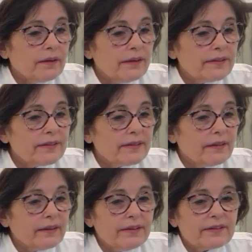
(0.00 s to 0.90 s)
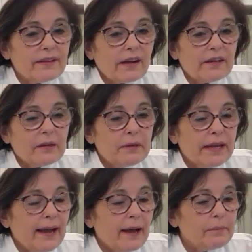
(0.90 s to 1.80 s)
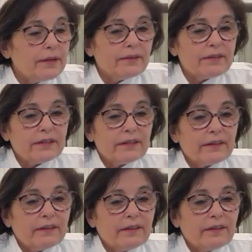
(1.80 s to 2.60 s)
He's not going to be happy until